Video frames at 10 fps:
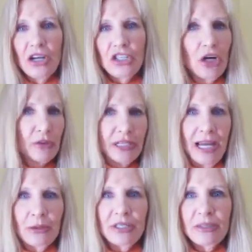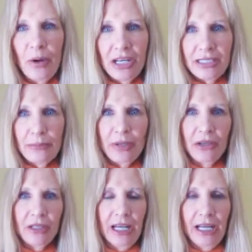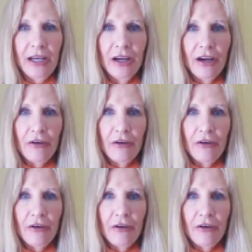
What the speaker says: don't take responsibility